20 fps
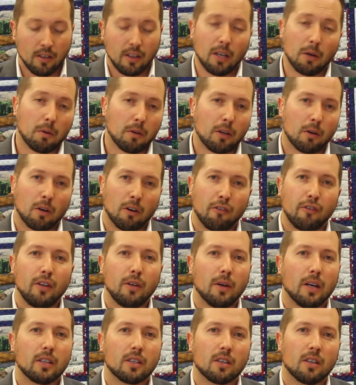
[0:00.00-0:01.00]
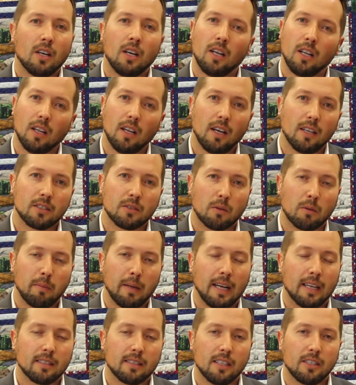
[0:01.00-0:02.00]
There were a few other laws that were
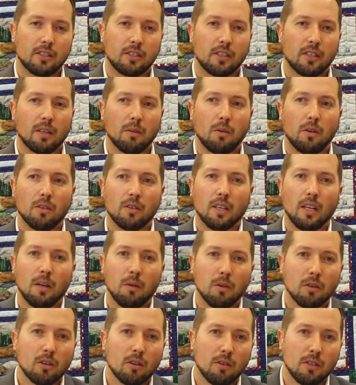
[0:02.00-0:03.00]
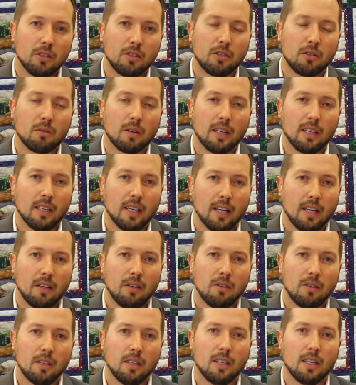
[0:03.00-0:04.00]
passed last year I won't go into right
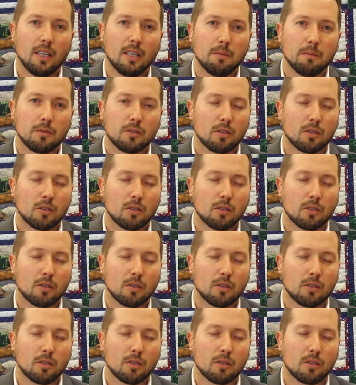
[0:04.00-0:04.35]
now,